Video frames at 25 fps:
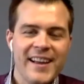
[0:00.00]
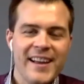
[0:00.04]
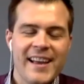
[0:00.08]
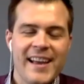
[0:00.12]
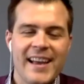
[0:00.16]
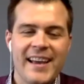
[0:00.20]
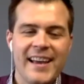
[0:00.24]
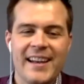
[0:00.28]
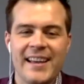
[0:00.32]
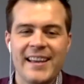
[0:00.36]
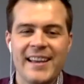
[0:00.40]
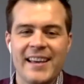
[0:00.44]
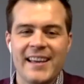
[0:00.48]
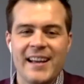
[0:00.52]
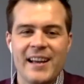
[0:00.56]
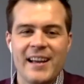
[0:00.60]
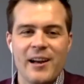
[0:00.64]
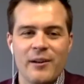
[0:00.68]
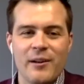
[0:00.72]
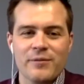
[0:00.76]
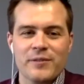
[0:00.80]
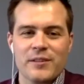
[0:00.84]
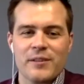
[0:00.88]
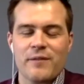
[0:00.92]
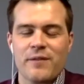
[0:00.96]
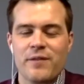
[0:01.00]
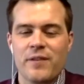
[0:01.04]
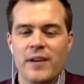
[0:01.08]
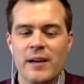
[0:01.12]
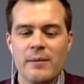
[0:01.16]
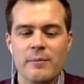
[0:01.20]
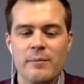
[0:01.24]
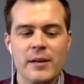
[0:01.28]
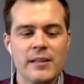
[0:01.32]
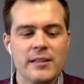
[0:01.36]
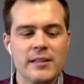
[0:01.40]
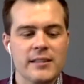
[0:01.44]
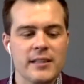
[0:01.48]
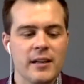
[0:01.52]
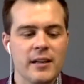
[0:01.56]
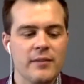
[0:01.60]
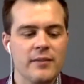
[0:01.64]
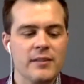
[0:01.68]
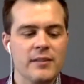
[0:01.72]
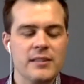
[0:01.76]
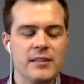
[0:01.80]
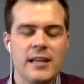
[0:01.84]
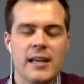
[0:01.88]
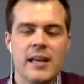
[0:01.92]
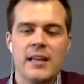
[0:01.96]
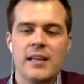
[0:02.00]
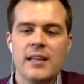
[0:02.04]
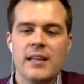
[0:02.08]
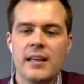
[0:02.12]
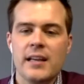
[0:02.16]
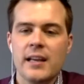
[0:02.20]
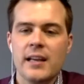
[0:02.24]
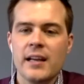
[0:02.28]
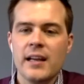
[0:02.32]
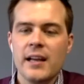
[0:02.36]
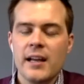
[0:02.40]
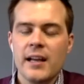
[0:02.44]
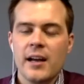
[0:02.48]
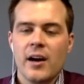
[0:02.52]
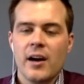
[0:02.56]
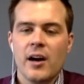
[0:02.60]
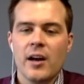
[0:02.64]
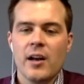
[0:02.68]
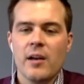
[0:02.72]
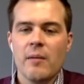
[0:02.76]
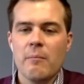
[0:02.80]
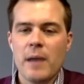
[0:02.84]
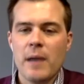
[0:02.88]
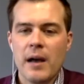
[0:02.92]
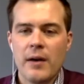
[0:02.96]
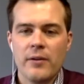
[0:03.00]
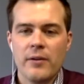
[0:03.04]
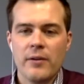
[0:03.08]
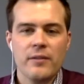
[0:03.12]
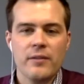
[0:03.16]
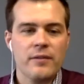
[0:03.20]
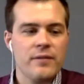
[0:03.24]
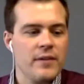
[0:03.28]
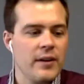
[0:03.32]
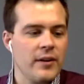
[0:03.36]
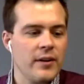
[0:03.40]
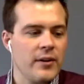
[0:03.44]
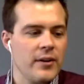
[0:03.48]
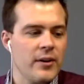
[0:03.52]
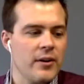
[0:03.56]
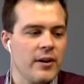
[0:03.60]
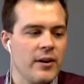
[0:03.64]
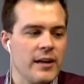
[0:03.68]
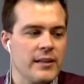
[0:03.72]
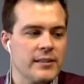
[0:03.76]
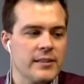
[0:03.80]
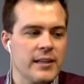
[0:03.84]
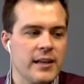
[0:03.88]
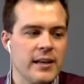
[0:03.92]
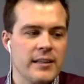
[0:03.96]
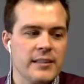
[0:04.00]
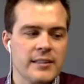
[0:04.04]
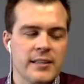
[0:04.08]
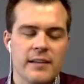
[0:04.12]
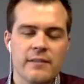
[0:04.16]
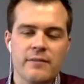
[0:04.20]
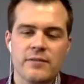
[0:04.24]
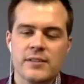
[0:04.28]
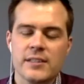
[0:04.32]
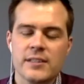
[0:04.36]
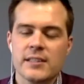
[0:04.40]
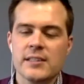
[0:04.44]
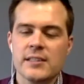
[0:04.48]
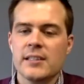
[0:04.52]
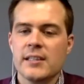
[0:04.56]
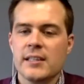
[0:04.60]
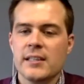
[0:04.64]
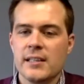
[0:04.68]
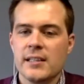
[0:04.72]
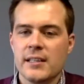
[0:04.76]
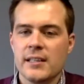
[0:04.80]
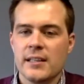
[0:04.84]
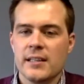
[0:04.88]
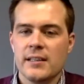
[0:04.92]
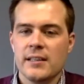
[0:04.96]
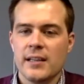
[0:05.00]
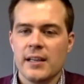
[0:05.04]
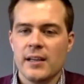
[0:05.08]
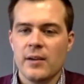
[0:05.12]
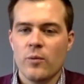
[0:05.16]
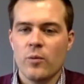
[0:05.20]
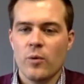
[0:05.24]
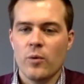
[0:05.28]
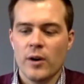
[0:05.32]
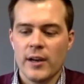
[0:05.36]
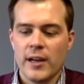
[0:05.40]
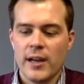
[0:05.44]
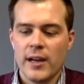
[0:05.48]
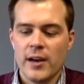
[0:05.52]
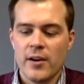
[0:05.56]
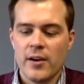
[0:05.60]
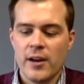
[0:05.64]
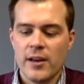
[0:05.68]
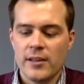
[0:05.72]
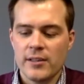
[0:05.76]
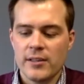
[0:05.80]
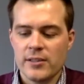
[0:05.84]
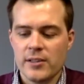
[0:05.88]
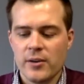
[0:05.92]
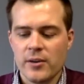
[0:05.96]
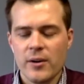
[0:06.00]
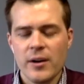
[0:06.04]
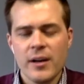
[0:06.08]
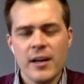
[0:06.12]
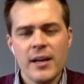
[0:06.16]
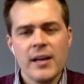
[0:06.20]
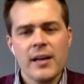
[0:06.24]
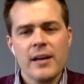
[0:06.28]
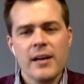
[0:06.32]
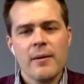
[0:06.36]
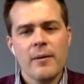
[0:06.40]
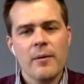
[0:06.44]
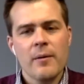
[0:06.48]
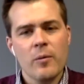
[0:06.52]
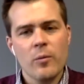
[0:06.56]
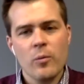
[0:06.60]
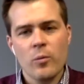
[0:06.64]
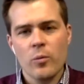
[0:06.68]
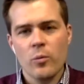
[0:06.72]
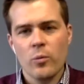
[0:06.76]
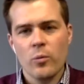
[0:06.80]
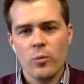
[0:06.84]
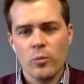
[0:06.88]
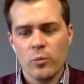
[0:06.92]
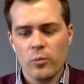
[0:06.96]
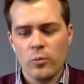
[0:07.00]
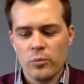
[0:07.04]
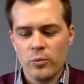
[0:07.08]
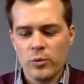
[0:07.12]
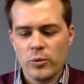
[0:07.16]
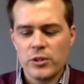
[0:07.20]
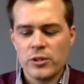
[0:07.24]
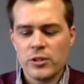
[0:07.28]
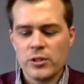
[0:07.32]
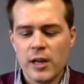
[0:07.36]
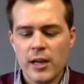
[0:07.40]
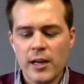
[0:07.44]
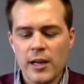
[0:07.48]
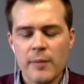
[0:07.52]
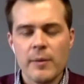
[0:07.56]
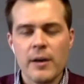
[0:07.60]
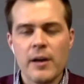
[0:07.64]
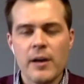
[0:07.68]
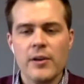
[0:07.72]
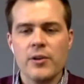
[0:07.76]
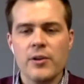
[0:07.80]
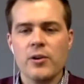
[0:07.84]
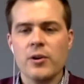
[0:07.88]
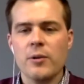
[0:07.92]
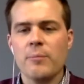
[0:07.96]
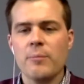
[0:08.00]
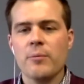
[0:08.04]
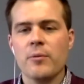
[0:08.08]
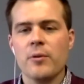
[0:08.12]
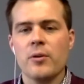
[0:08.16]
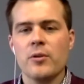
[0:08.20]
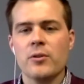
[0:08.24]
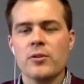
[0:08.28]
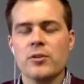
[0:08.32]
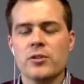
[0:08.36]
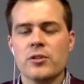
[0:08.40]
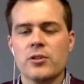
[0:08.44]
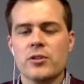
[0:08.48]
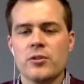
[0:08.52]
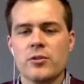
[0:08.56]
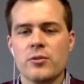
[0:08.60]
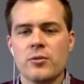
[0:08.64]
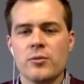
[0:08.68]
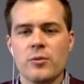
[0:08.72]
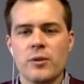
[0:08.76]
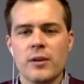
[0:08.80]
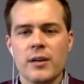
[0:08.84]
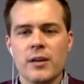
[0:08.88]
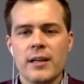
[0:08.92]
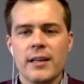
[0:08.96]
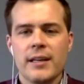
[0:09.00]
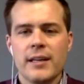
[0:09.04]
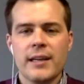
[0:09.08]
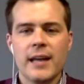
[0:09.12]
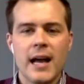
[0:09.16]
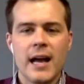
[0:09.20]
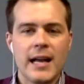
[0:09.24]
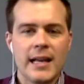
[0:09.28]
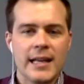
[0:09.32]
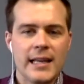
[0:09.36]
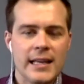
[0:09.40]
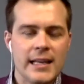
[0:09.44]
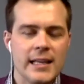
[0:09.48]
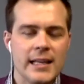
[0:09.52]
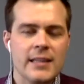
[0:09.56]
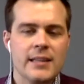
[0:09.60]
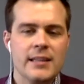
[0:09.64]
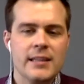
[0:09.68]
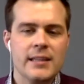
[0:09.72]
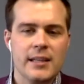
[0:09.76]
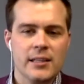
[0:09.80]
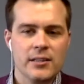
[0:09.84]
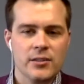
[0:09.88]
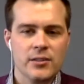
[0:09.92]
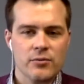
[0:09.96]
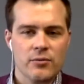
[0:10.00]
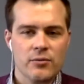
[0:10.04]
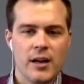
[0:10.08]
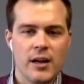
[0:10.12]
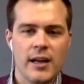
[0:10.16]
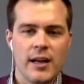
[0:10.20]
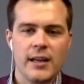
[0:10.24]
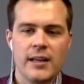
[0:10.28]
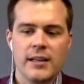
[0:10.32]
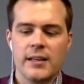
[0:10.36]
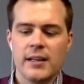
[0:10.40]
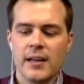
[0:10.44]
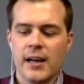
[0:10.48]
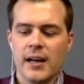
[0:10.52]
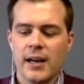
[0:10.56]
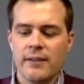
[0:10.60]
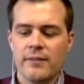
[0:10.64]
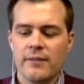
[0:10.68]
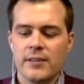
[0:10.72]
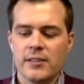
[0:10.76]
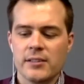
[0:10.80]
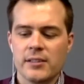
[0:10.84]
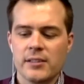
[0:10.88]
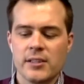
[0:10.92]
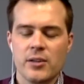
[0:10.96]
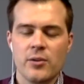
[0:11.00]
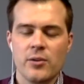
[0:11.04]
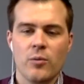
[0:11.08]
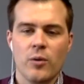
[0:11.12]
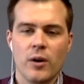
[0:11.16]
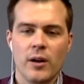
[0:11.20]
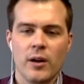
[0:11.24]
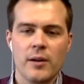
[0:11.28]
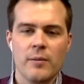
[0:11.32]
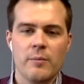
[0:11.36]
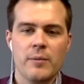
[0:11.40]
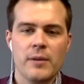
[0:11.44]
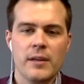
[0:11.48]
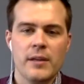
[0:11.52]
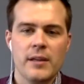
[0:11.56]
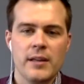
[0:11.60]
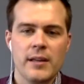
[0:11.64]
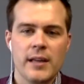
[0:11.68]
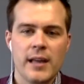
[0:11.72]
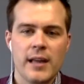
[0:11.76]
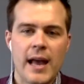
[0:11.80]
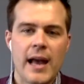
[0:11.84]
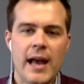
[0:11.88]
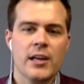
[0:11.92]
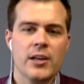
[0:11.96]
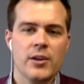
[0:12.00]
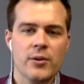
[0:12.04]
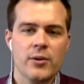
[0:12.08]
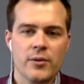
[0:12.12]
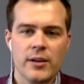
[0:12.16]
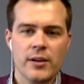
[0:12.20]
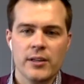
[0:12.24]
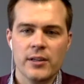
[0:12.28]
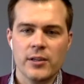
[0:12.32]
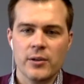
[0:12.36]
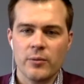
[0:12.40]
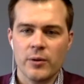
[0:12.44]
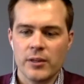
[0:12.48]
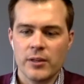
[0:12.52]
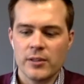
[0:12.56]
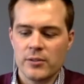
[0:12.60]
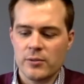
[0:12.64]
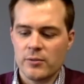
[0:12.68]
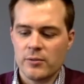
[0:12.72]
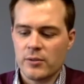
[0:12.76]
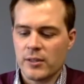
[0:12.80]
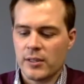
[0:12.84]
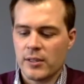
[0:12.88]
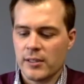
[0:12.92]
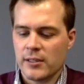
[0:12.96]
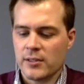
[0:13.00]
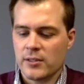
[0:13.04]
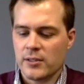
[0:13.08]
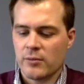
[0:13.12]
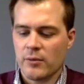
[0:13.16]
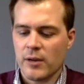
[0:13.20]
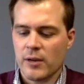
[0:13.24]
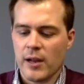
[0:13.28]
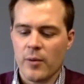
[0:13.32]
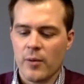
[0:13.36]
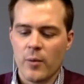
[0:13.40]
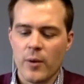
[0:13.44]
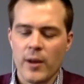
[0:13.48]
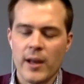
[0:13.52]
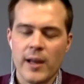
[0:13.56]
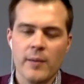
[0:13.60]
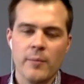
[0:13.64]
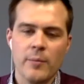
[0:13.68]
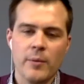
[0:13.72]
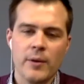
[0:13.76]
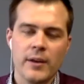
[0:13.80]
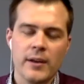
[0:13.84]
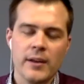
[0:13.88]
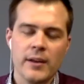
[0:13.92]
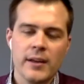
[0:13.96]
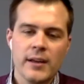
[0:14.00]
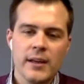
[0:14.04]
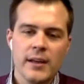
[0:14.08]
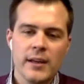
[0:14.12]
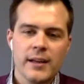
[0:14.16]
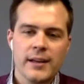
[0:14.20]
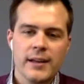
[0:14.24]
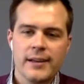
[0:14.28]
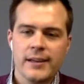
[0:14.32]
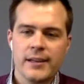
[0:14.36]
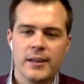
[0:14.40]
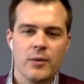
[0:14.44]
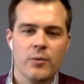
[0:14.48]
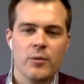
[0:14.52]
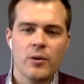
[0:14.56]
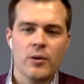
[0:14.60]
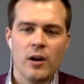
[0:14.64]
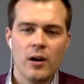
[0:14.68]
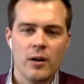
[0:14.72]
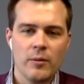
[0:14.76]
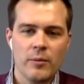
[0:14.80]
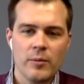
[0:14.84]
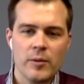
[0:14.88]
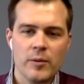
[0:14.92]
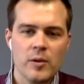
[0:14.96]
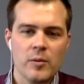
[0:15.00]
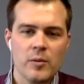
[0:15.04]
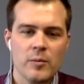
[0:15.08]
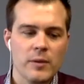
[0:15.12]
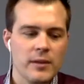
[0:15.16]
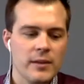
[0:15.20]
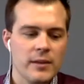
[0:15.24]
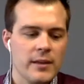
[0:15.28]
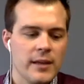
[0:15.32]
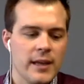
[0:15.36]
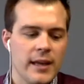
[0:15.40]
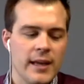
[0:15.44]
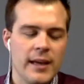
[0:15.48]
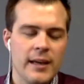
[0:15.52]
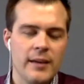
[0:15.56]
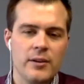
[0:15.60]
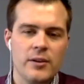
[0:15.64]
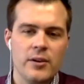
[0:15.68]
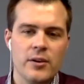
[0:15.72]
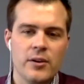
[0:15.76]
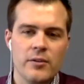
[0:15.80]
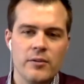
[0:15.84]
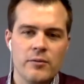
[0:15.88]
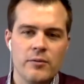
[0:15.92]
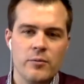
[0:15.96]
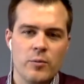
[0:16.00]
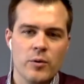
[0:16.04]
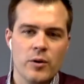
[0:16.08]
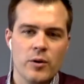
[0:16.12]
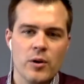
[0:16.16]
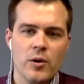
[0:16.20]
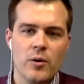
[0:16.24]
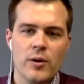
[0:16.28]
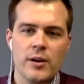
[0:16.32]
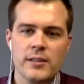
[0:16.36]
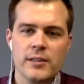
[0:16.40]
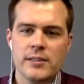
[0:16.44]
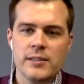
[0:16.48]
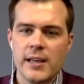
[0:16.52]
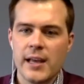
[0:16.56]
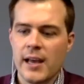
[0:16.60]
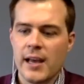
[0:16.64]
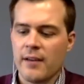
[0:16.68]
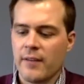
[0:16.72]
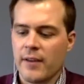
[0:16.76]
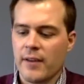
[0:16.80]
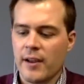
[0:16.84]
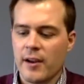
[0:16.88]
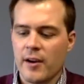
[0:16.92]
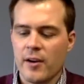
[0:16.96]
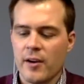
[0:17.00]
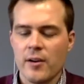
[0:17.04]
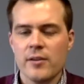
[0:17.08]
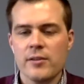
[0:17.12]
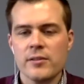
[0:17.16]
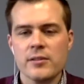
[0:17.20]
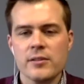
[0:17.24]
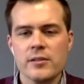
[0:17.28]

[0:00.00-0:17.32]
And I often find myself standing on a mountain of failure as I've succeeded in one area. So Would you talk about your approach to not getting things right? Obviously, you want to be accurate. You want to do things the right way, but we're all human, and we're going to have errors.